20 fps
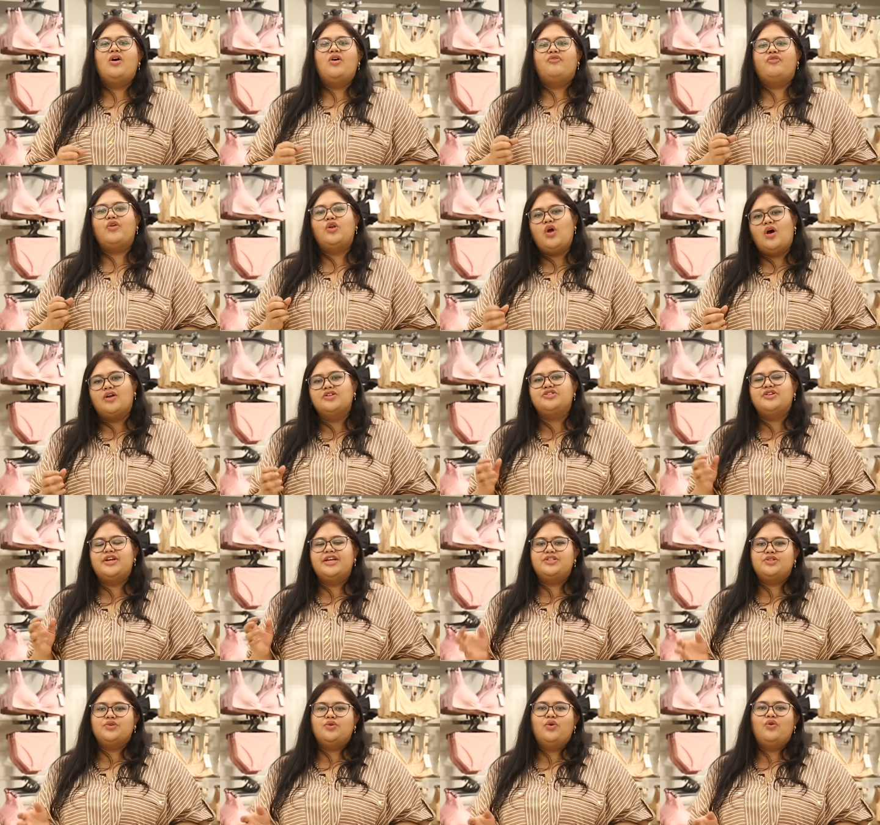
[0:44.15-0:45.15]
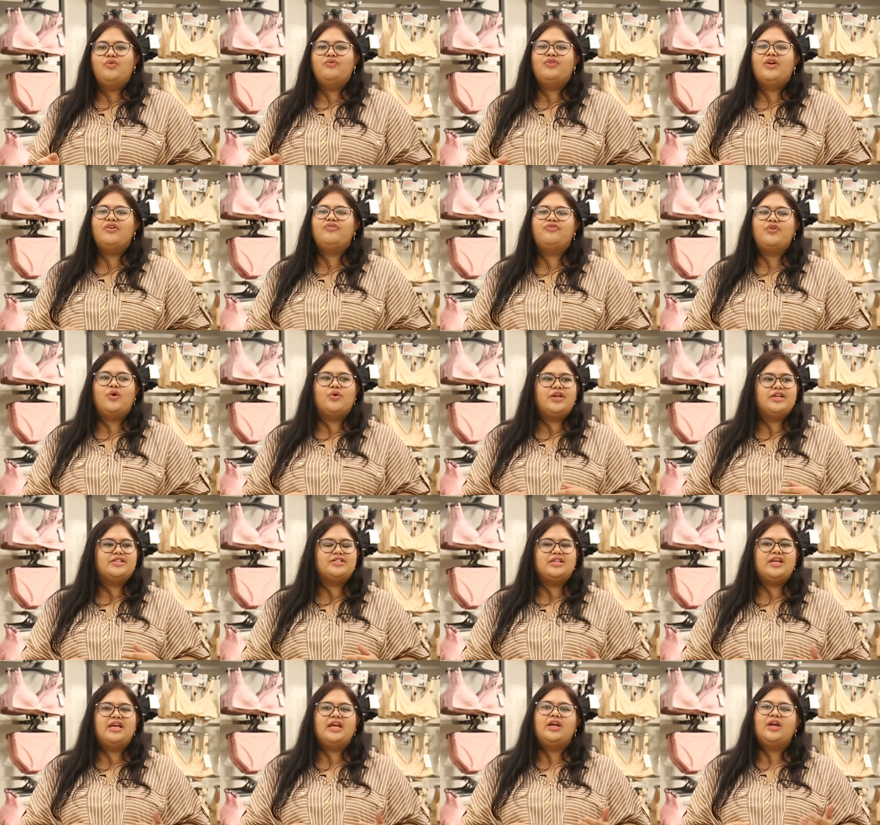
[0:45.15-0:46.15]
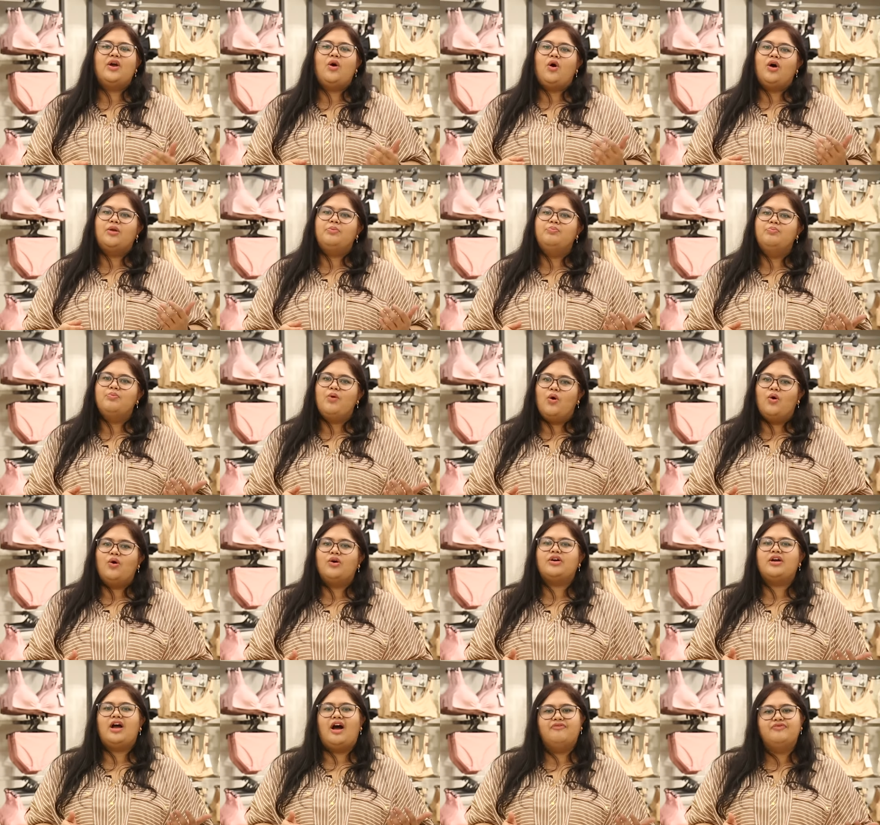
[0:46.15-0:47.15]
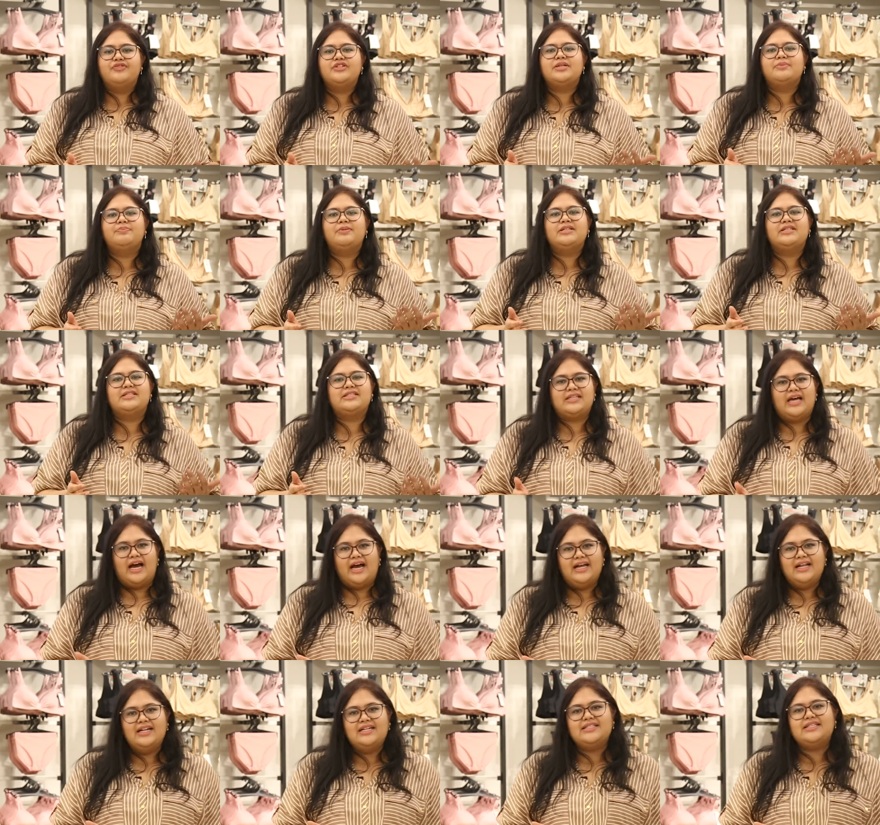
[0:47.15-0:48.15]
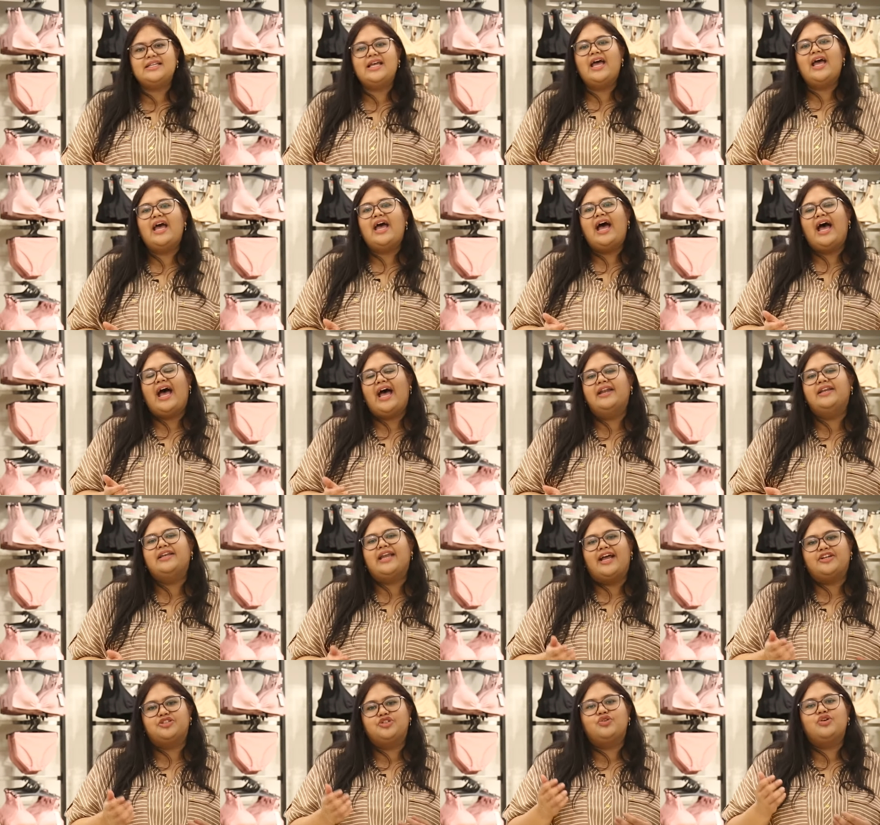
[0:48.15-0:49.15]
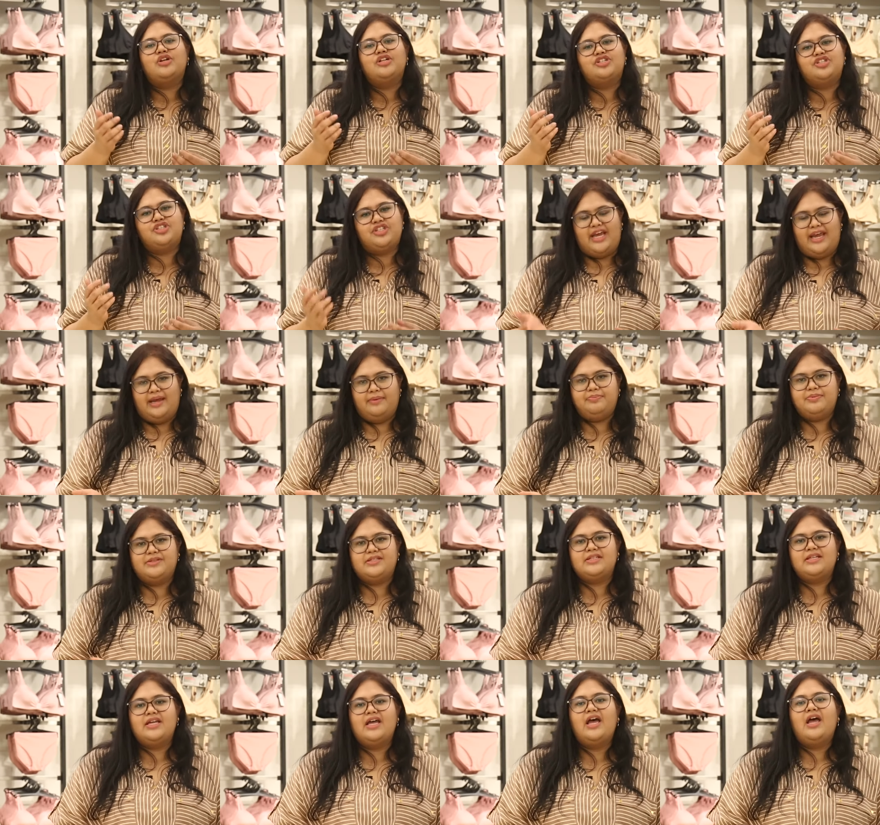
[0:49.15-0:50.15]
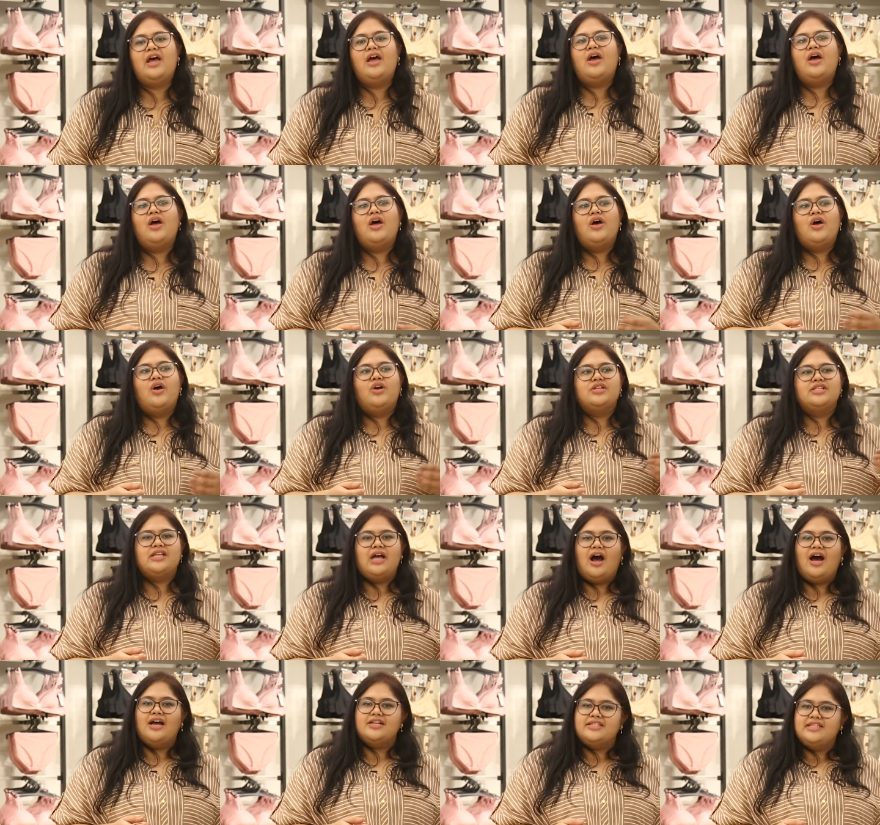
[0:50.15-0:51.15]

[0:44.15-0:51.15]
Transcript: For lingerie too, we're focusing on more comfortable styles and natural shapes. So our